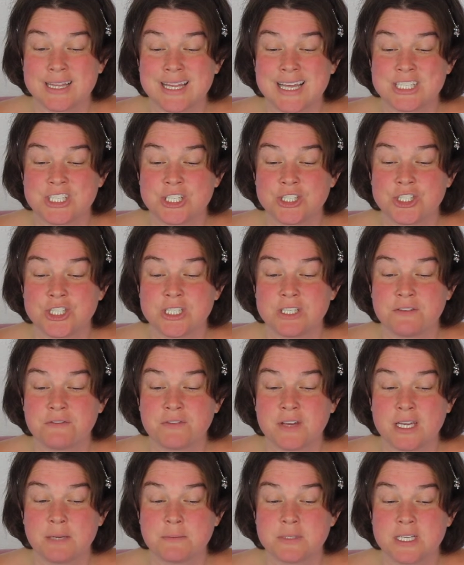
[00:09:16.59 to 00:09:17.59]
alleging she
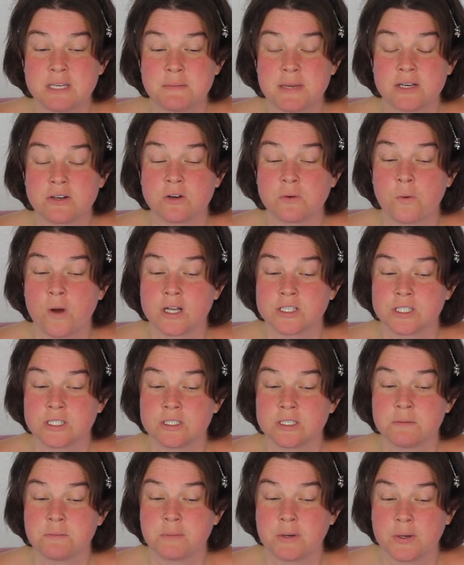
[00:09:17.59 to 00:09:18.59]
defamed him in her
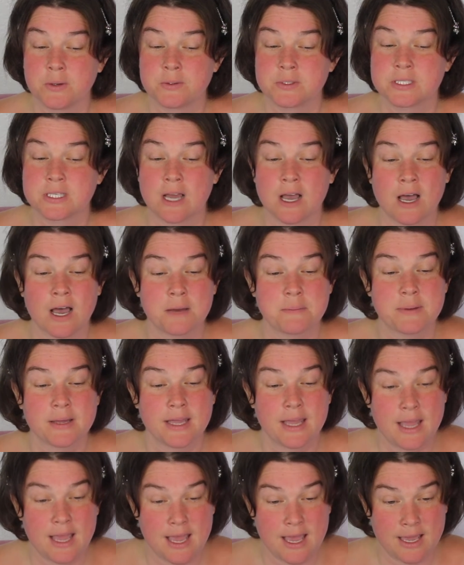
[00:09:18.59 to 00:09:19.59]
Washington Post op
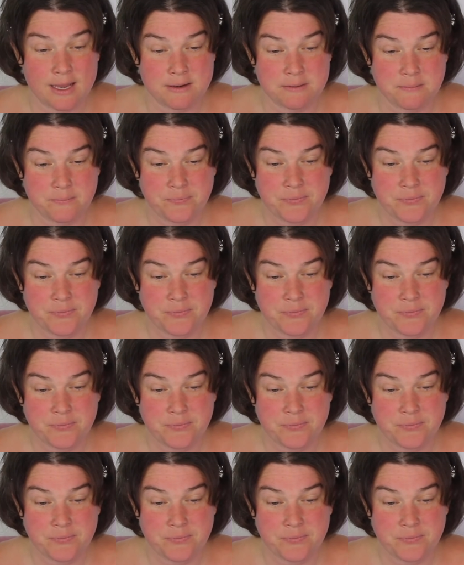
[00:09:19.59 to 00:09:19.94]
ed.